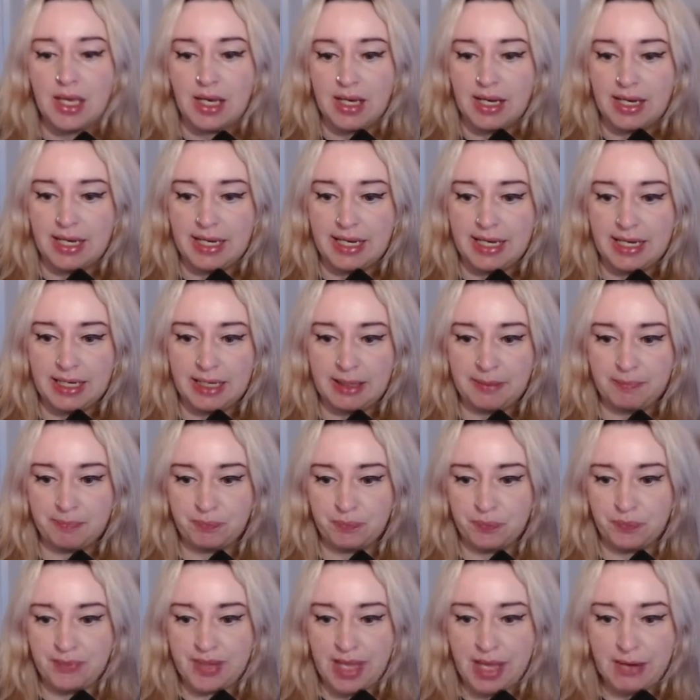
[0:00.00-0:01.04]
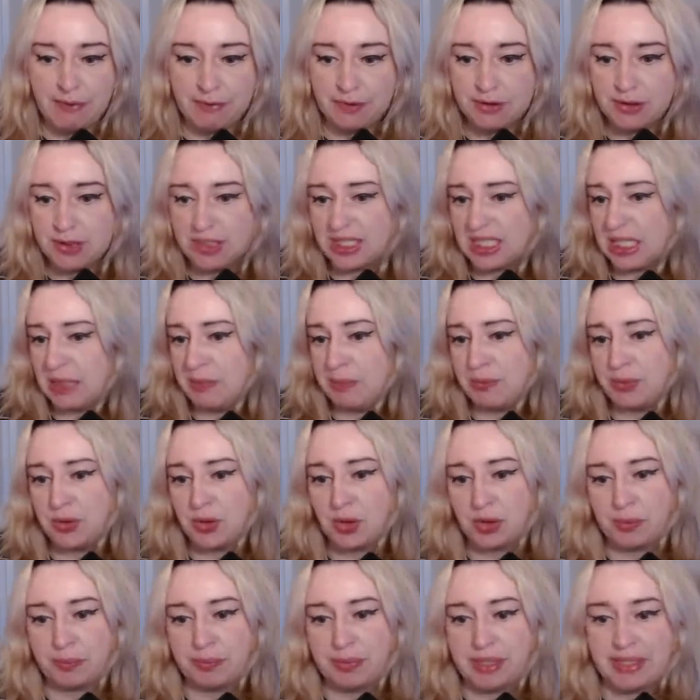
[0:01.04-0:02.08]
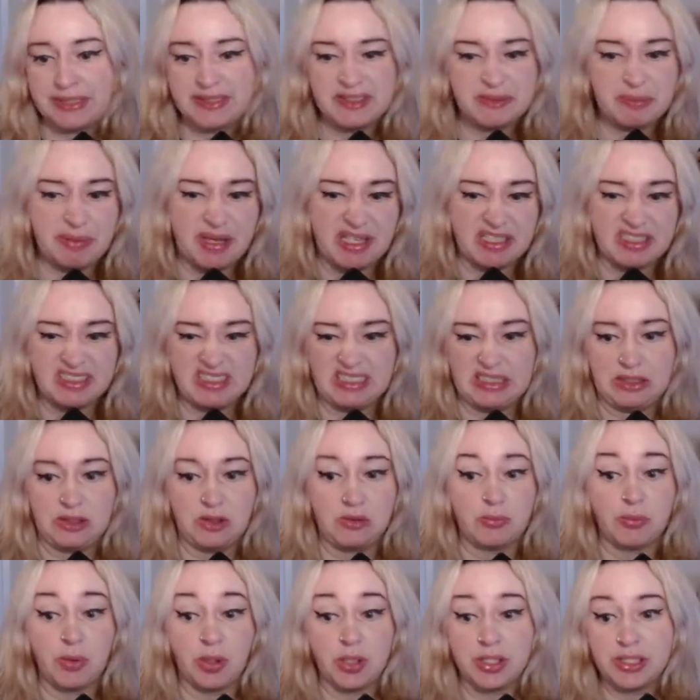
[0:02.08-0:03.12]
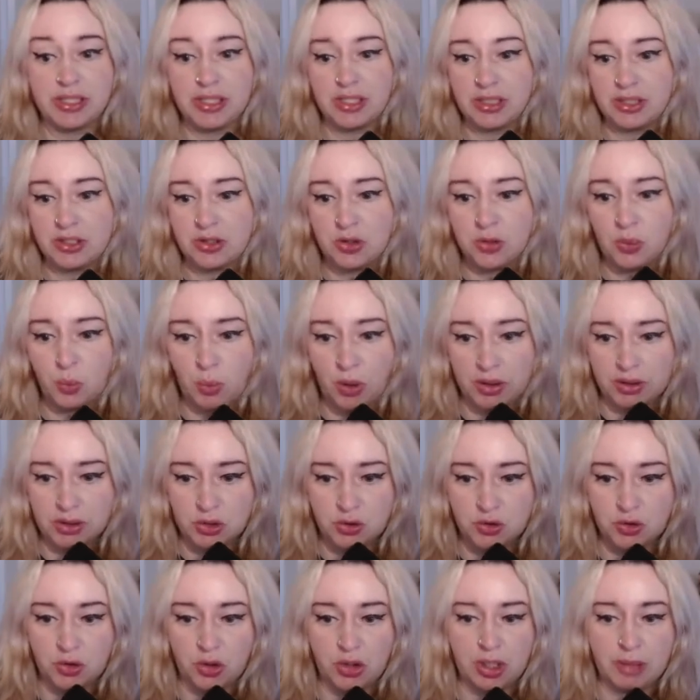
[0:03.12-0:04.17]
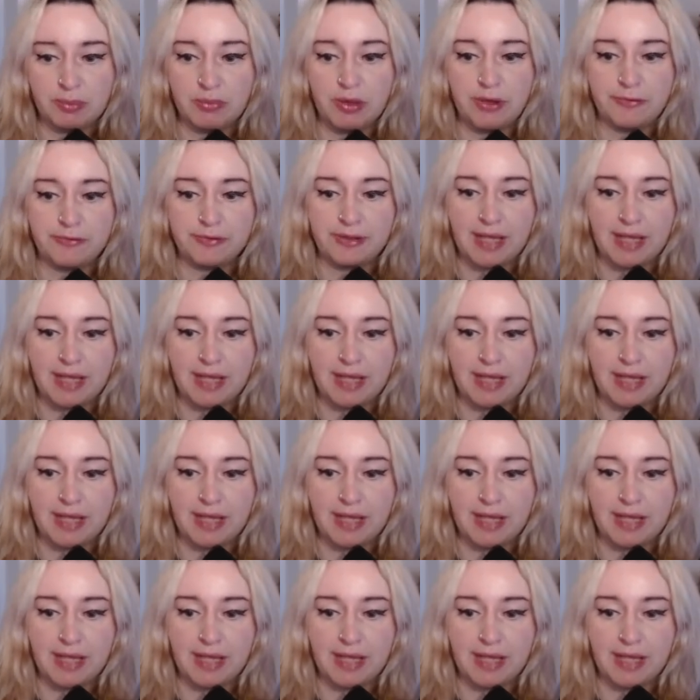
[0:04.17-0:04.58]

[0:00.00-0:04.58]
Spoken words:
Never keep your big spells in your mulligan. You want to draw them off the